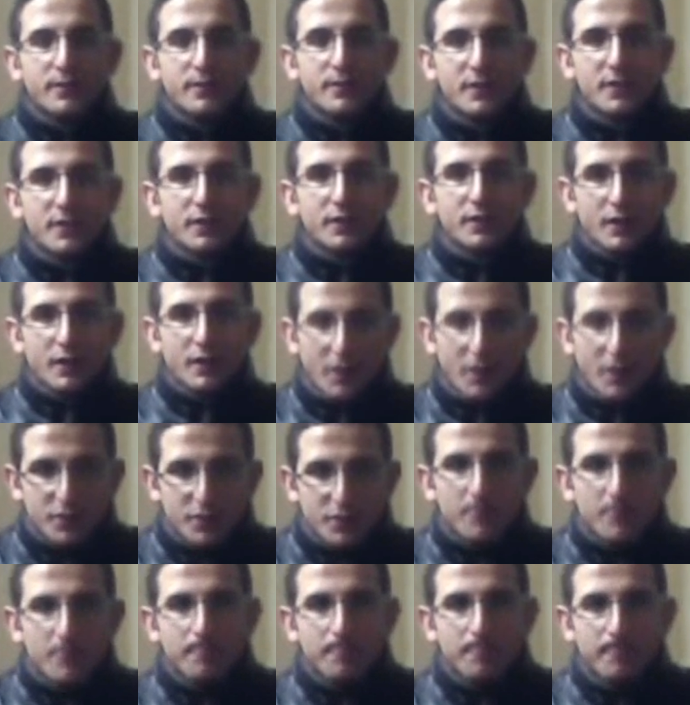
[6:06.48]

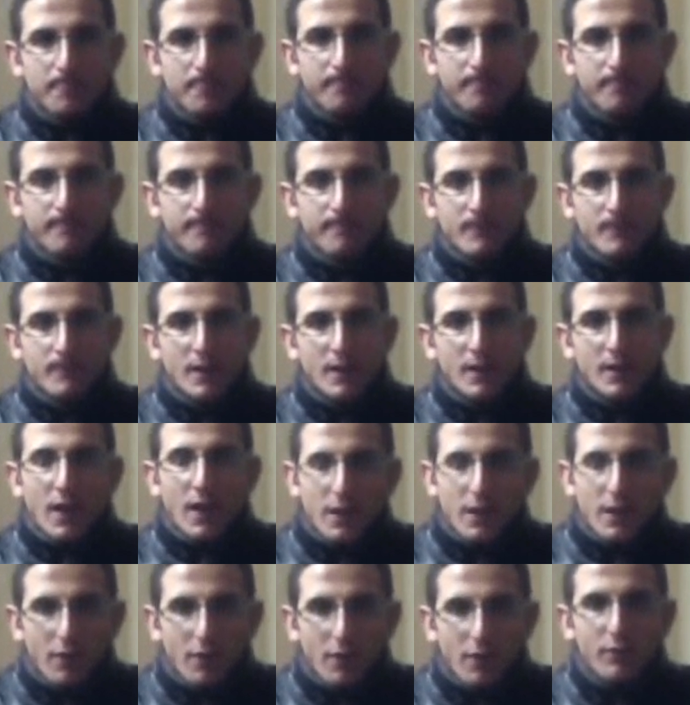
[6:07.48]
multiple which
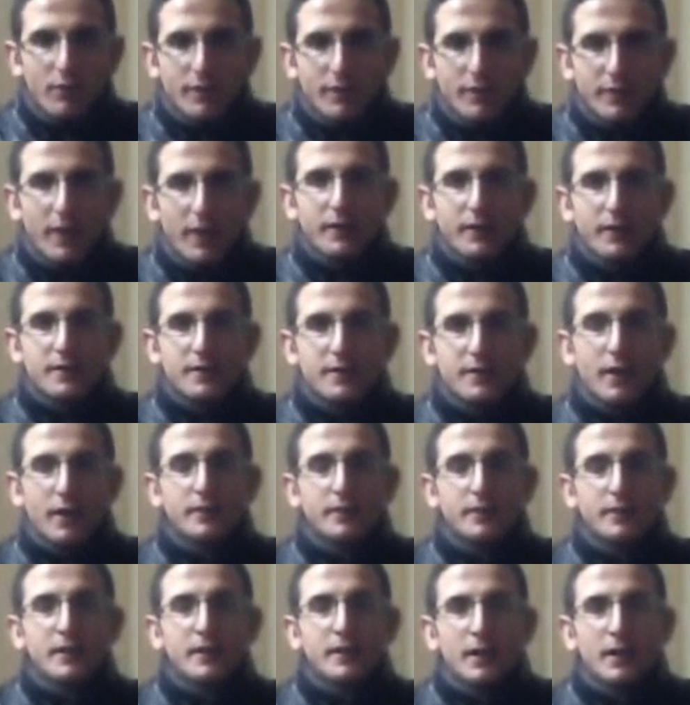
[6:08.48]
10
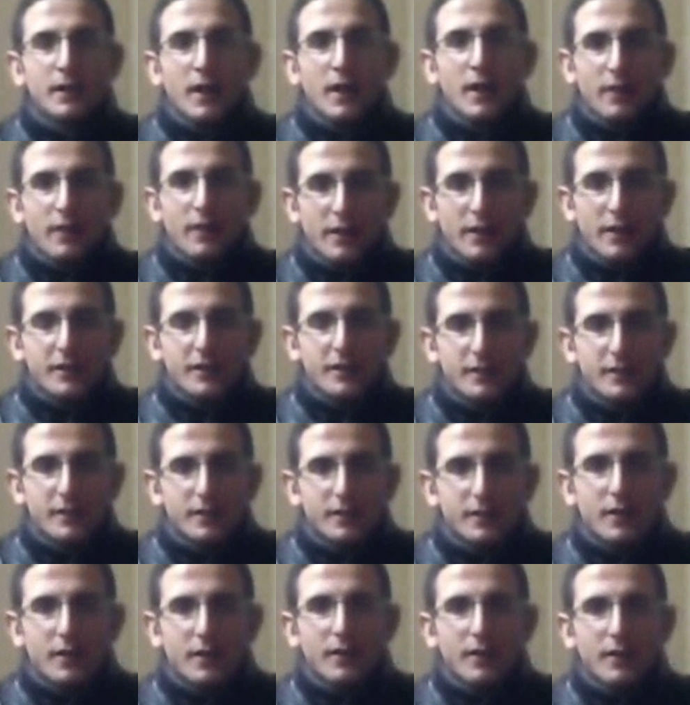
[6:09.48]
over 13.
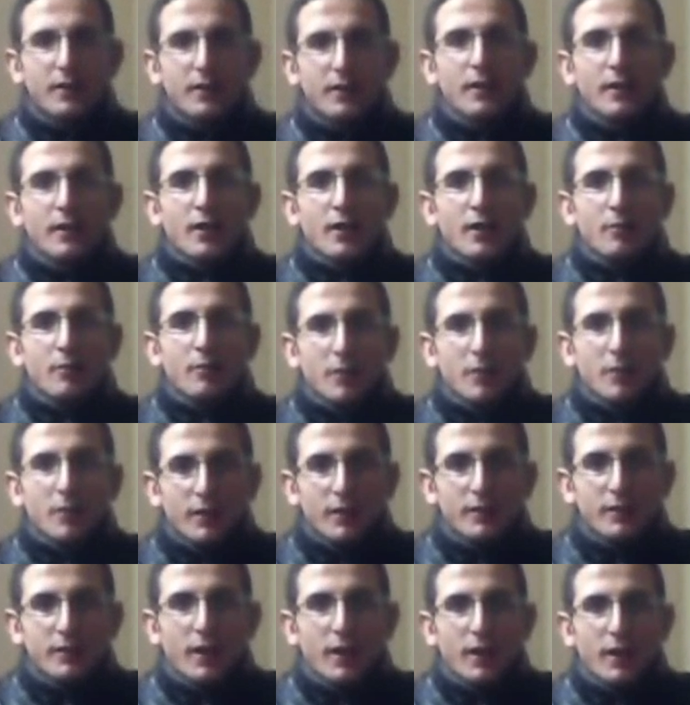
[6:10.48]

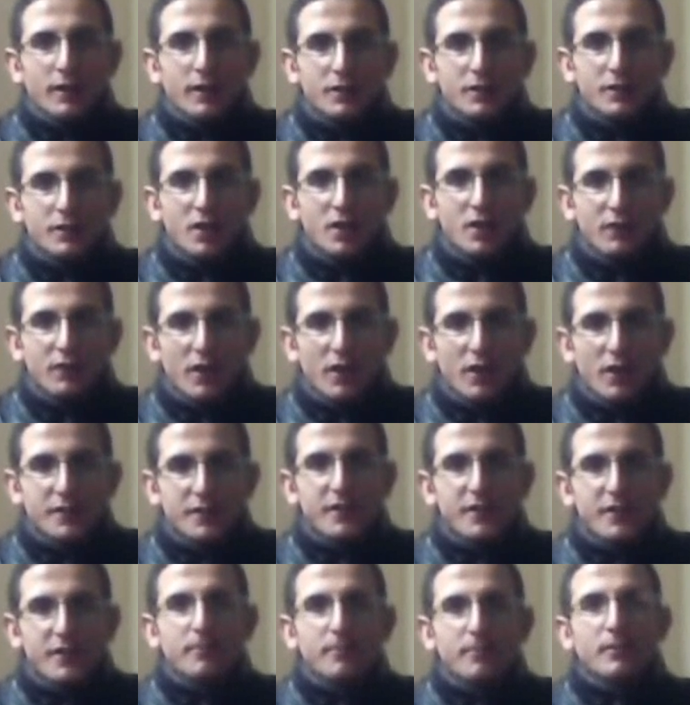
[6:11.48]
The
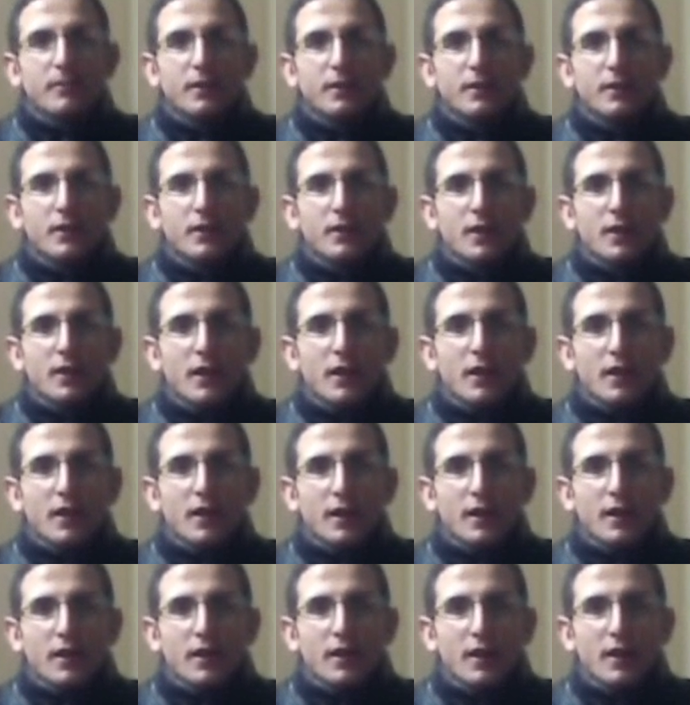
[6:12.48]
planet Pluto
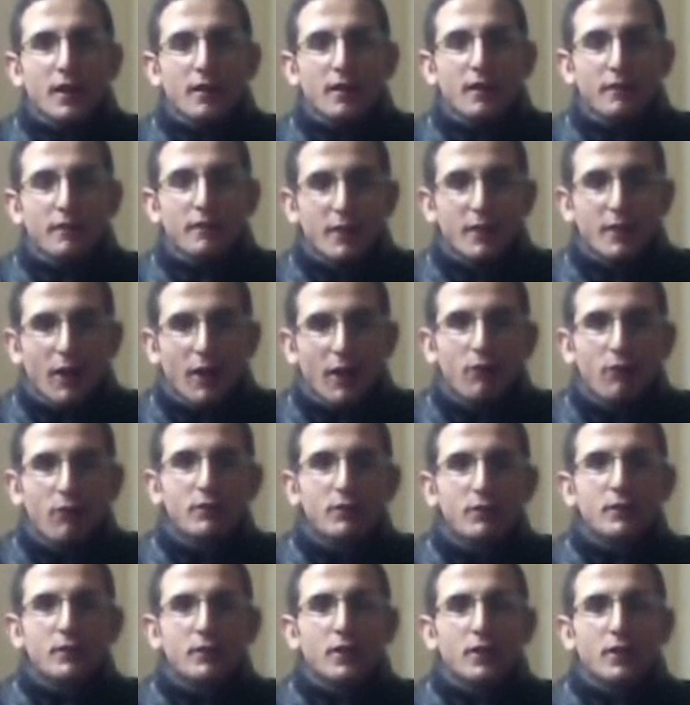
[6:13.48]
contained and
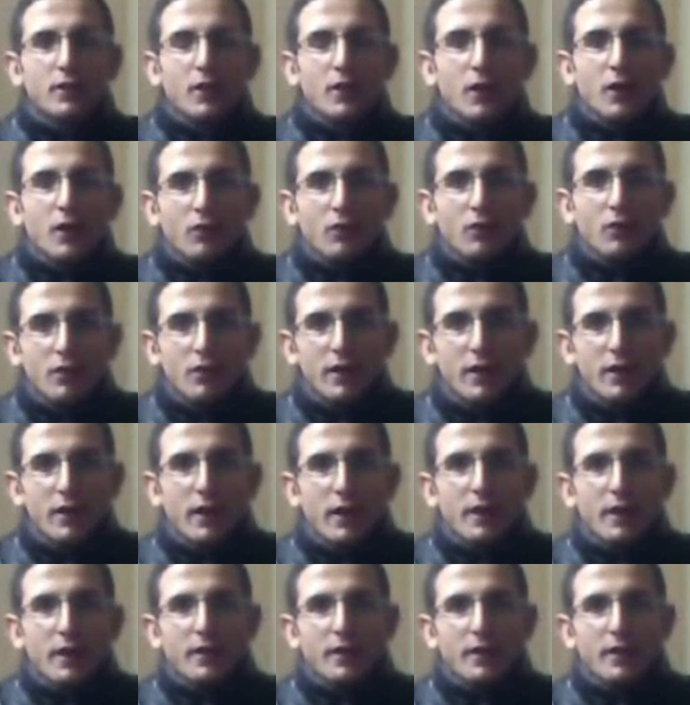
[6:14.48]
divided into
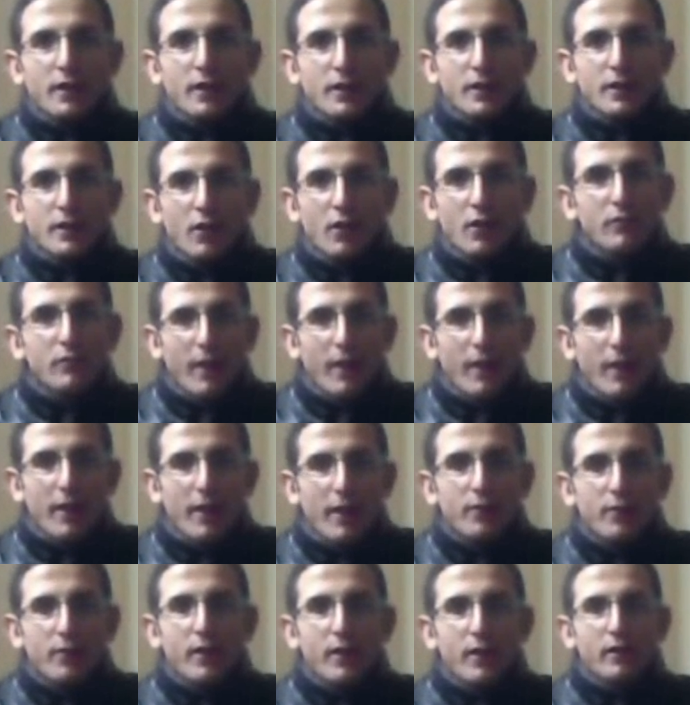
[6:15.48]
several layers.
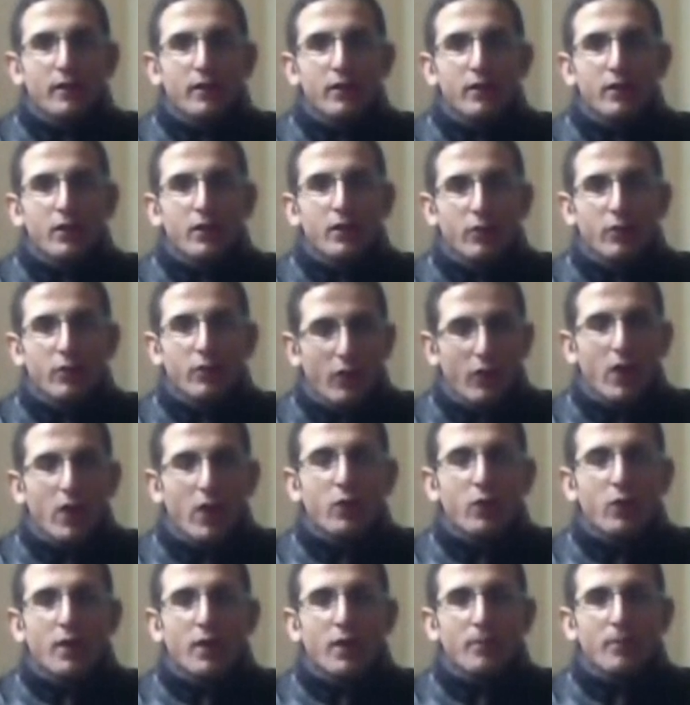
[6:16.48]
First layer
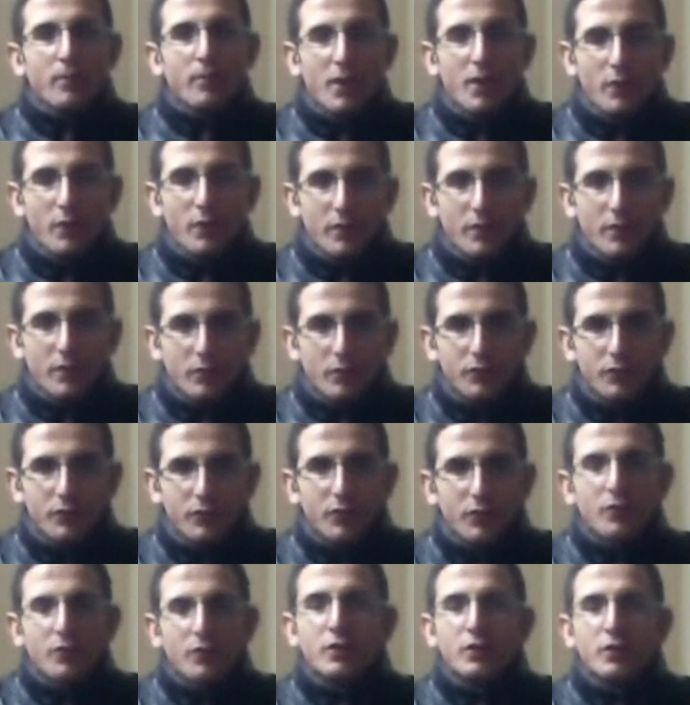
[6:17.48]
of
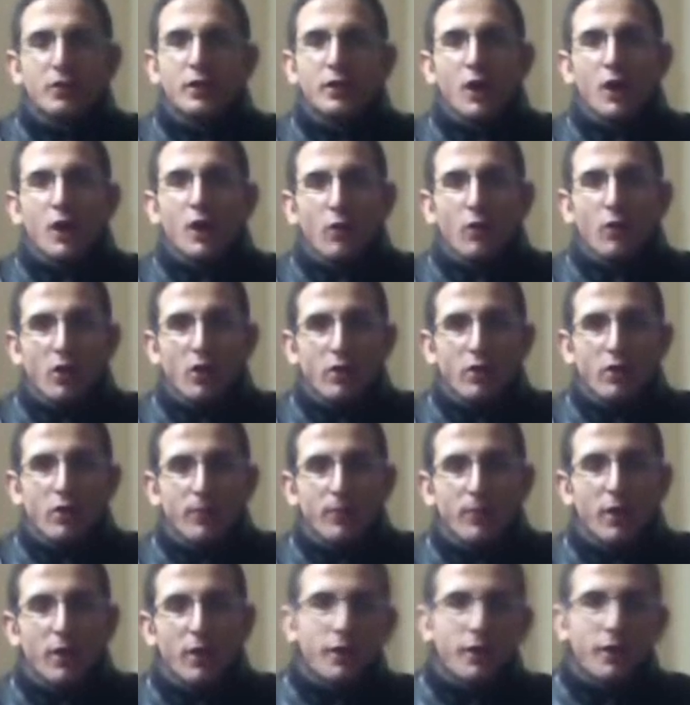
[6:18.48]
material containing
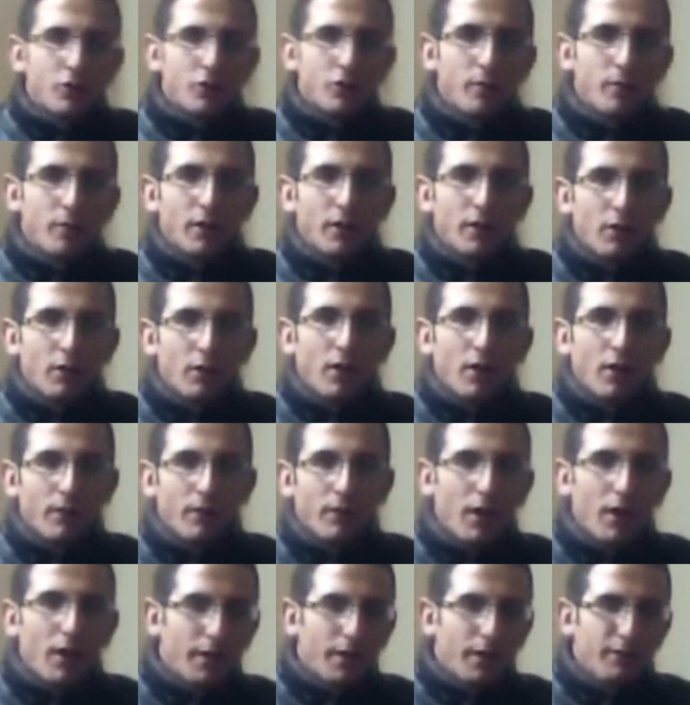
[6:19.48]
the mass of
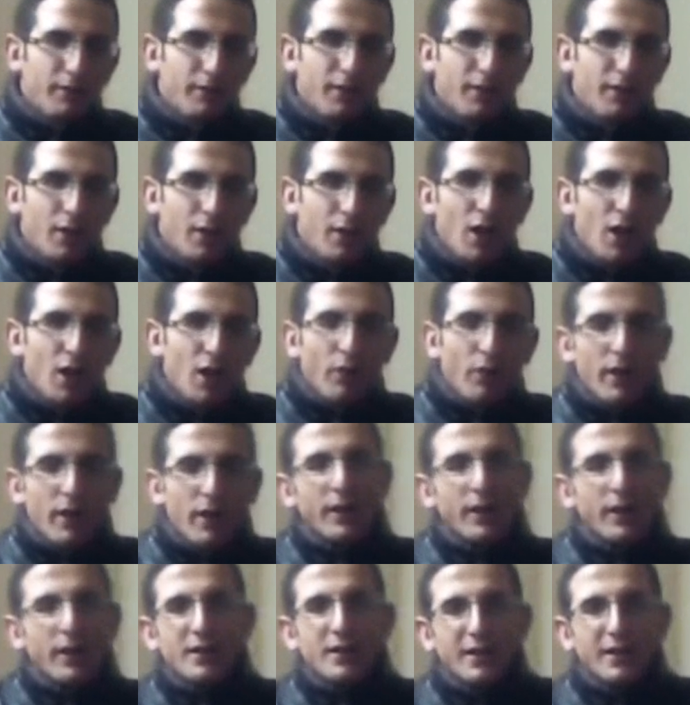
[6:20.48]
material.
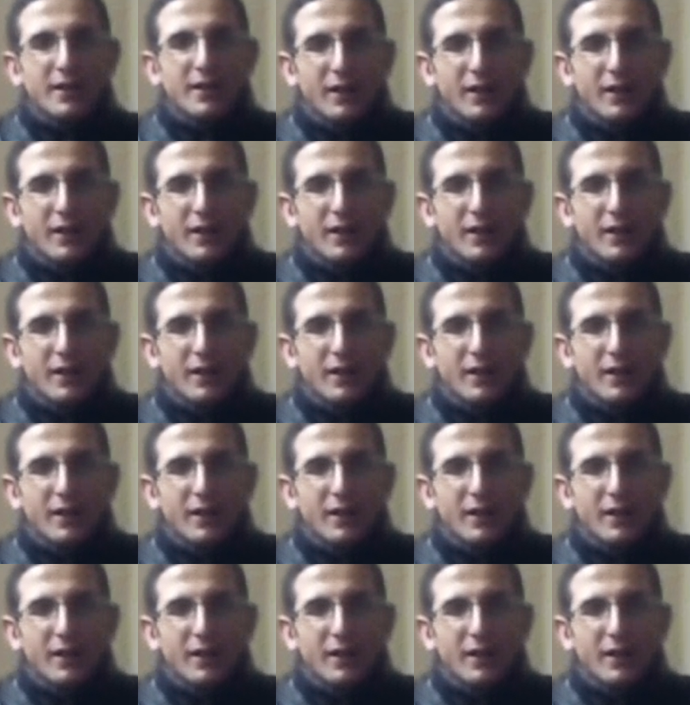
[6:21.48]
We